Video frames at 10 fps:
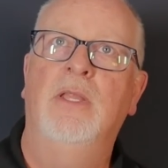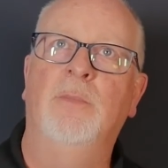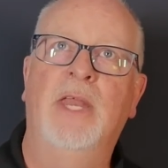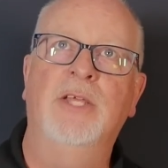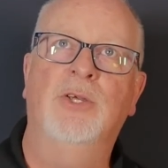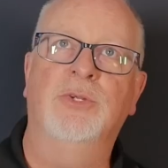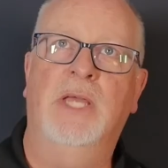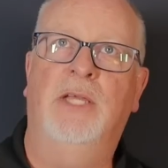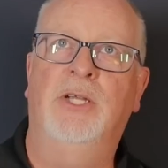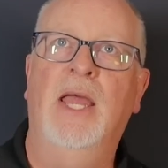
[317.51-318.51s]
The MIDI
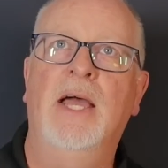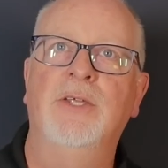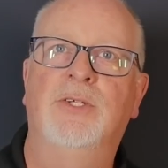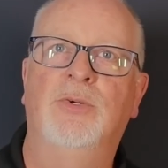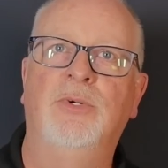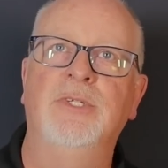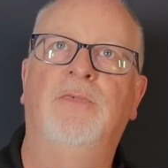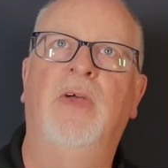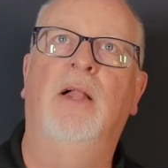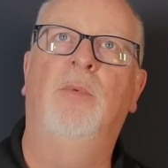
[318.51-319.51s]
Association has tools
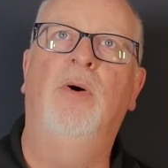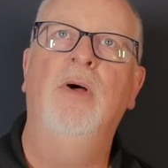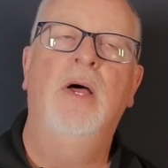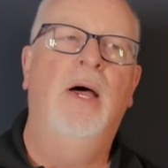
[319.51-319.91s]
available.